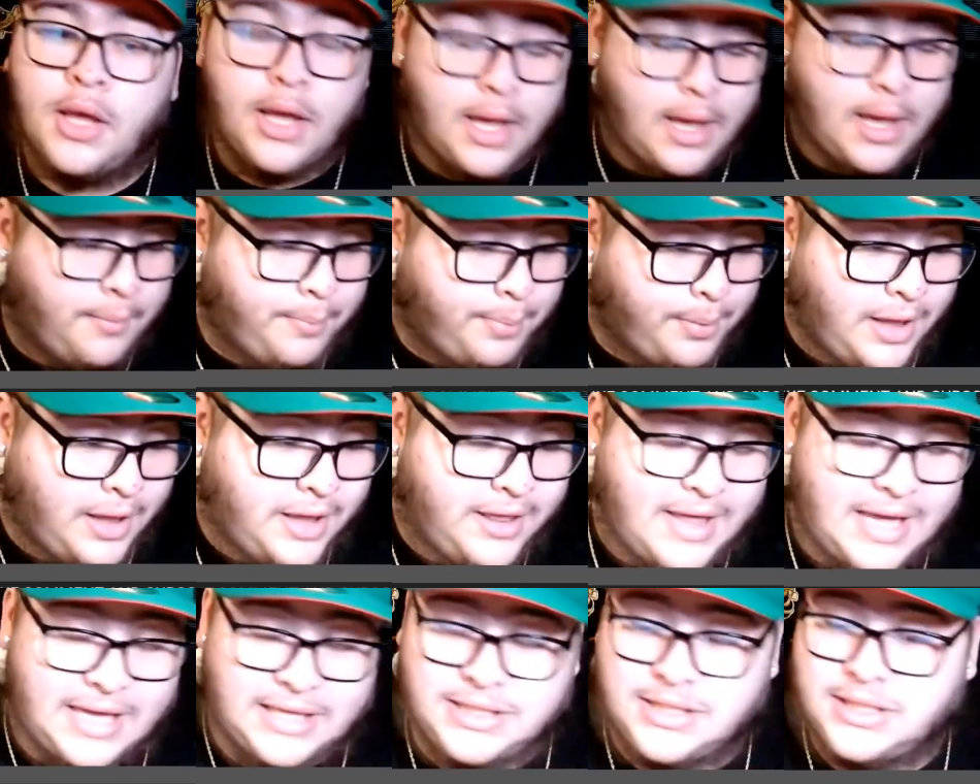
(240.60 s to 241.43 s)
and play
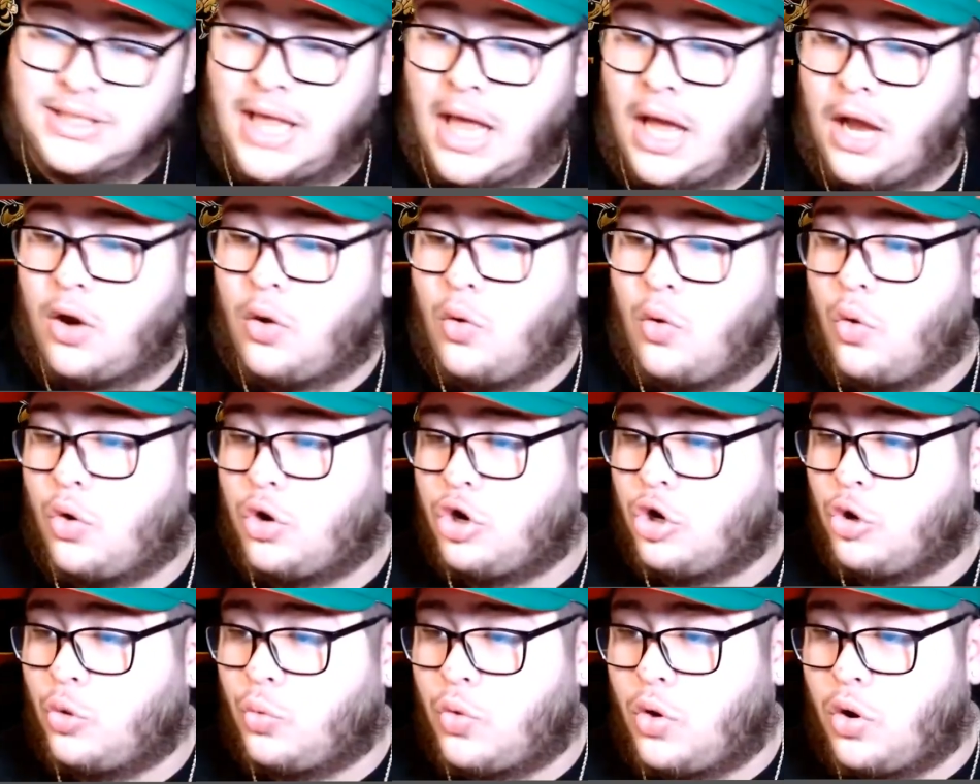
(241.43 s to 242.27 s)
that slot
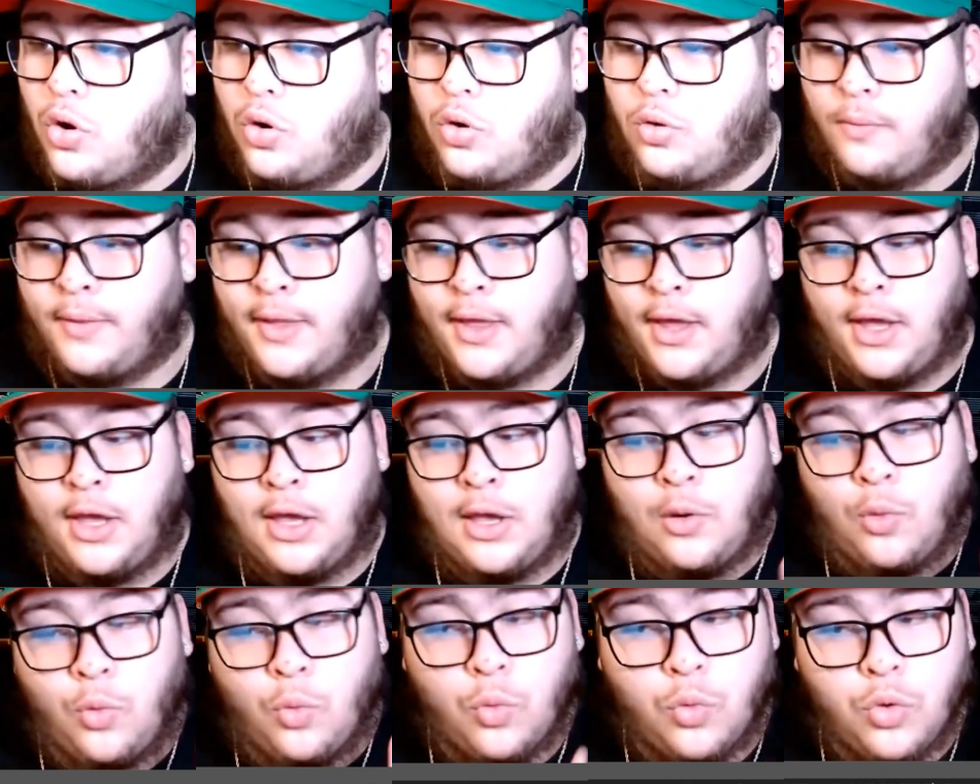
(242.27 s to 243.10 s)
corner role
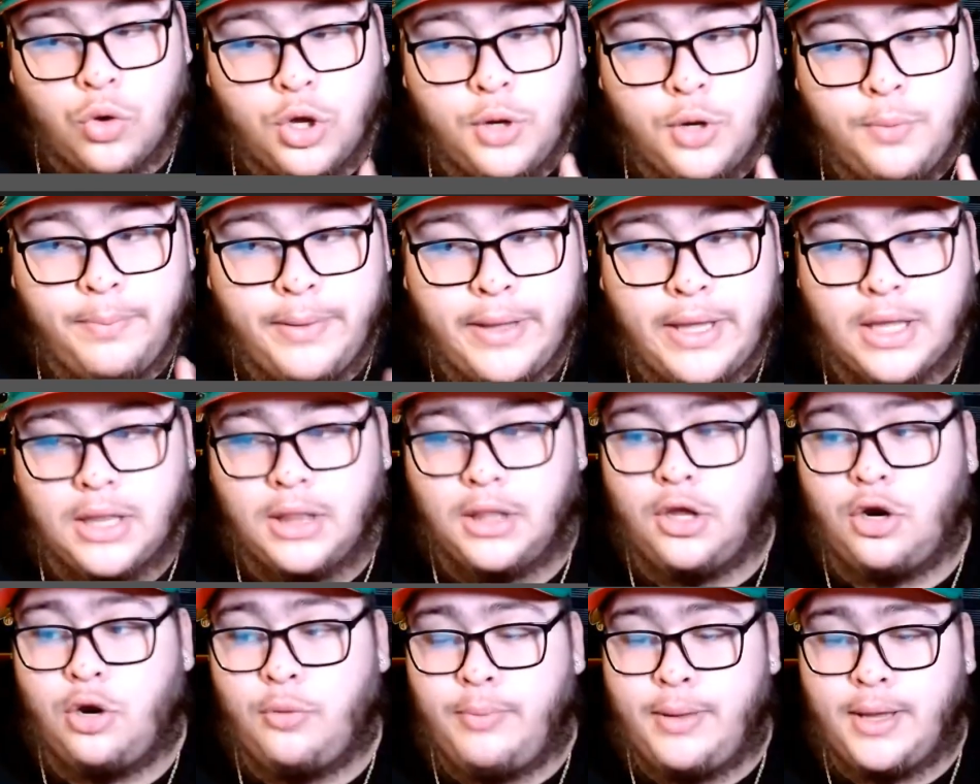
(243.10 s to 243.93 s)
would be a
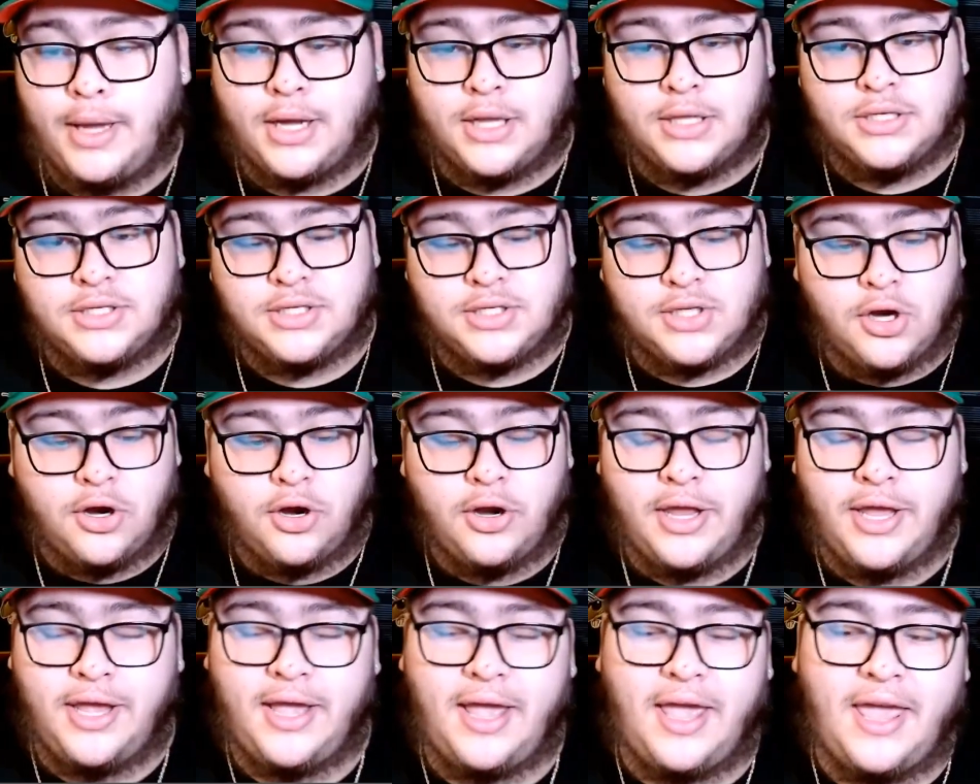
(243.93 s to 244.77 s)
little bit
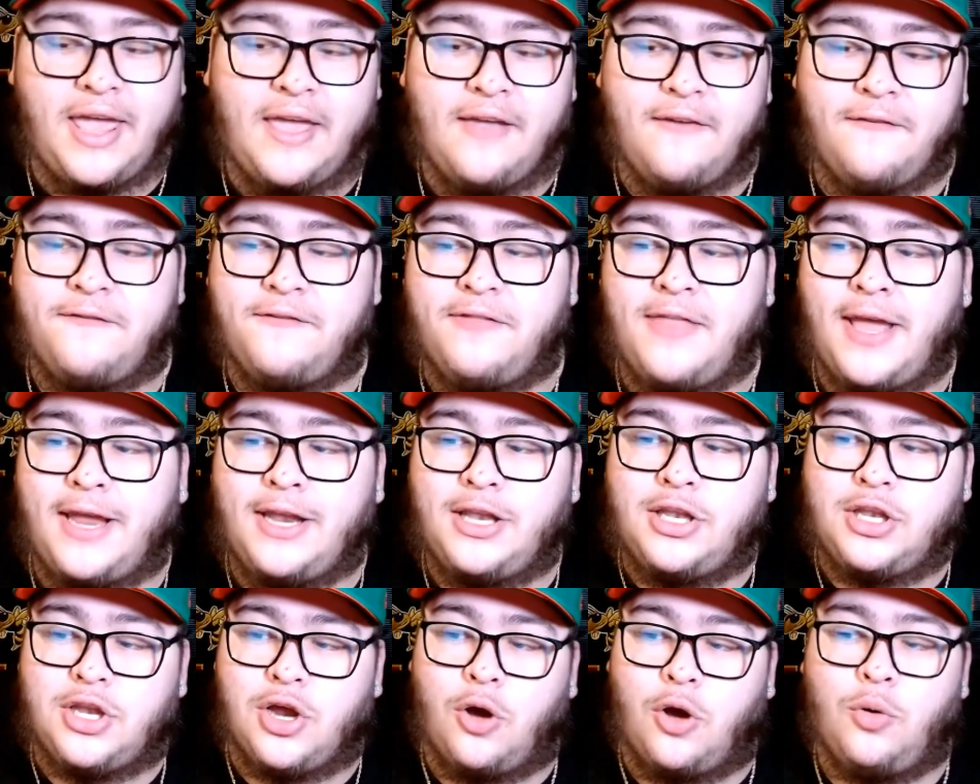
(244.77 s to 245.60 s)
concerning if they
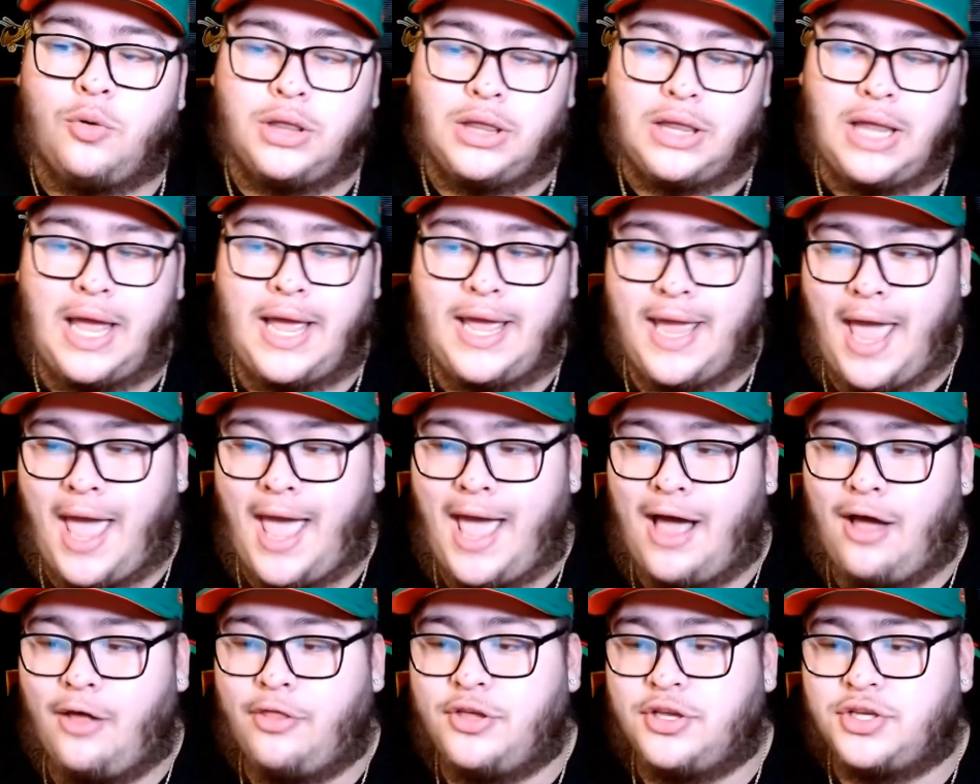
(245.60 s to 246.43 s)
don't like
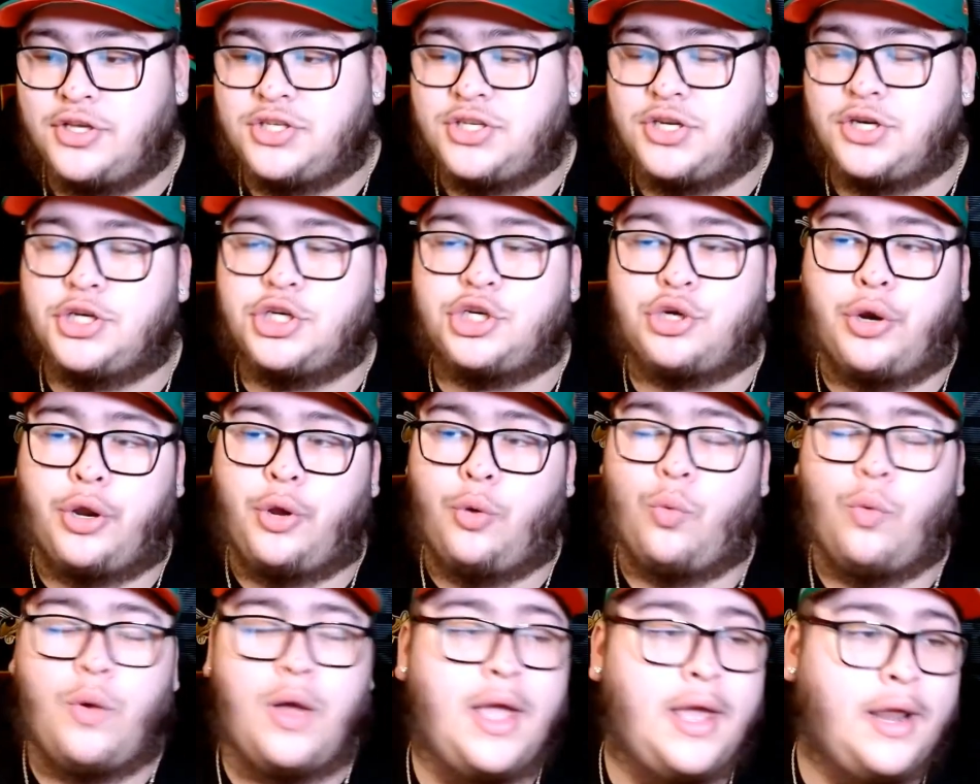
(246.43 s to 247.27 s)
how the surgery
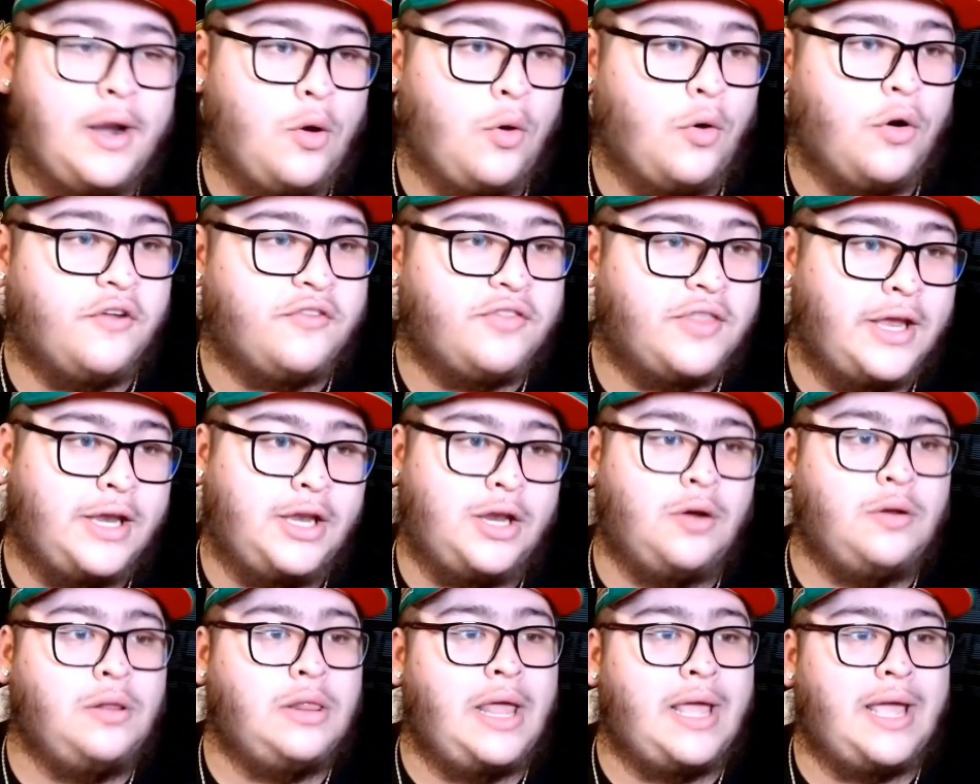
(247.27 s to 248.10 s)
went or if they
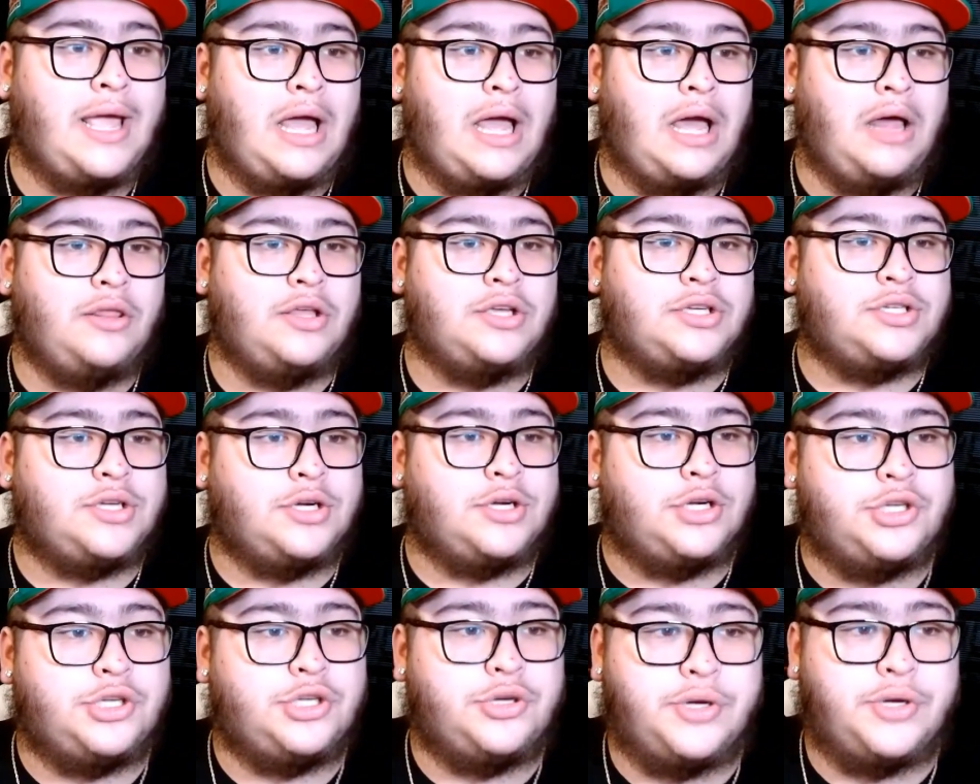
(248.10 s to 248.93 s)
don't like how the
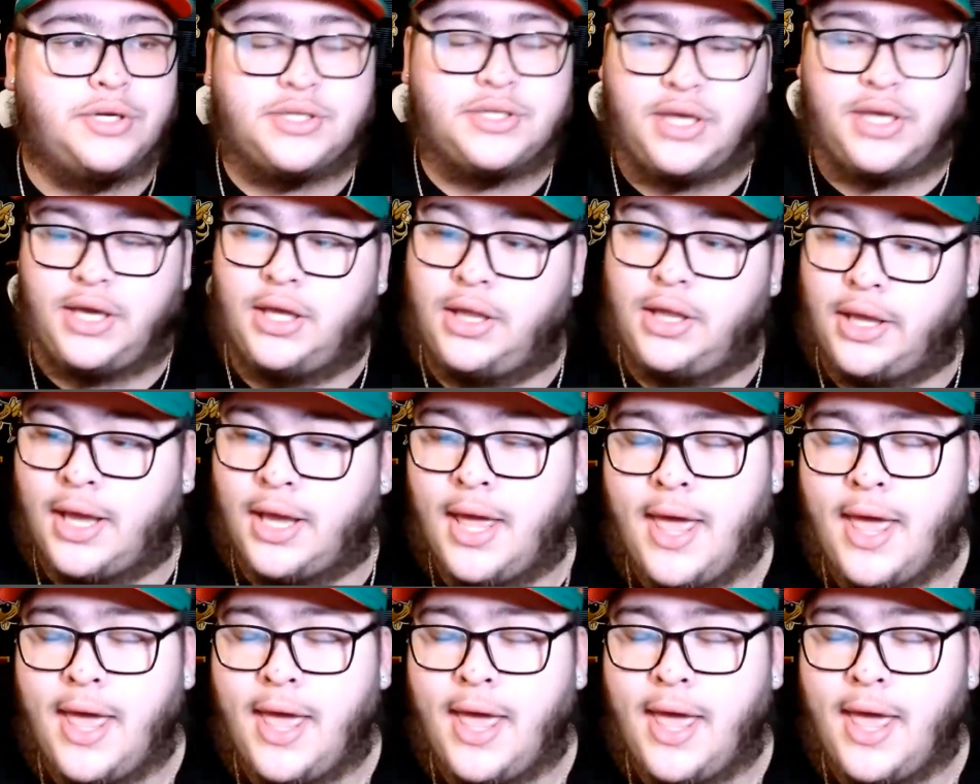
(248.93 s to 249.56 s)
surgery is healing.